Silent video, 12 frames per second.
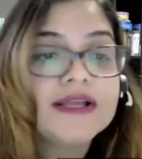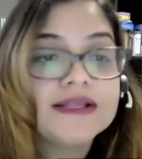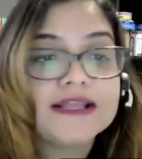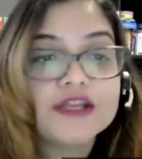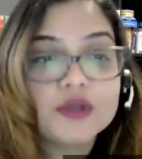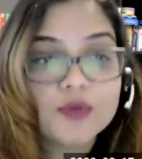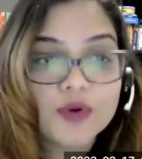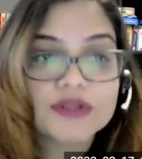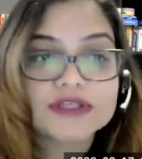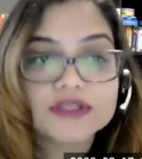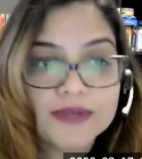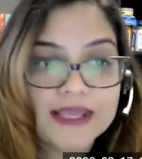then you would
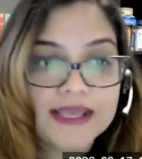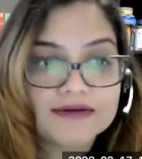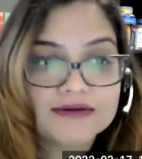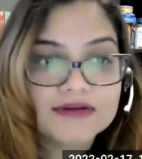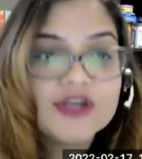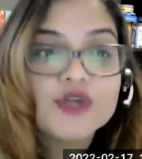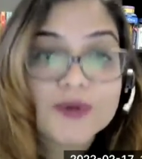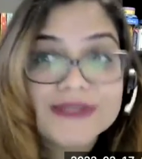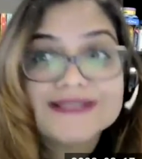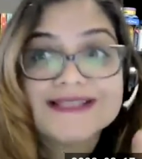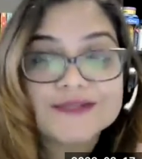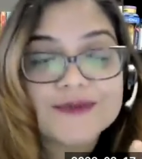also get
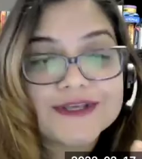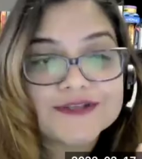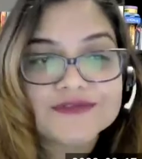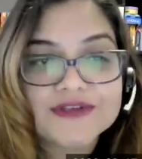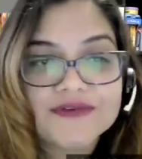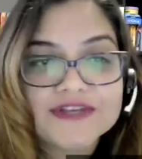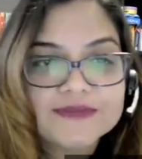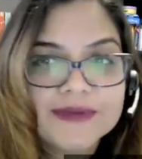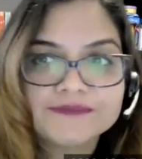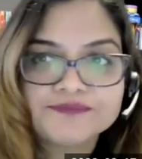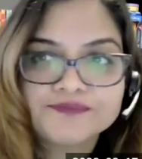26 weeks of severance pay.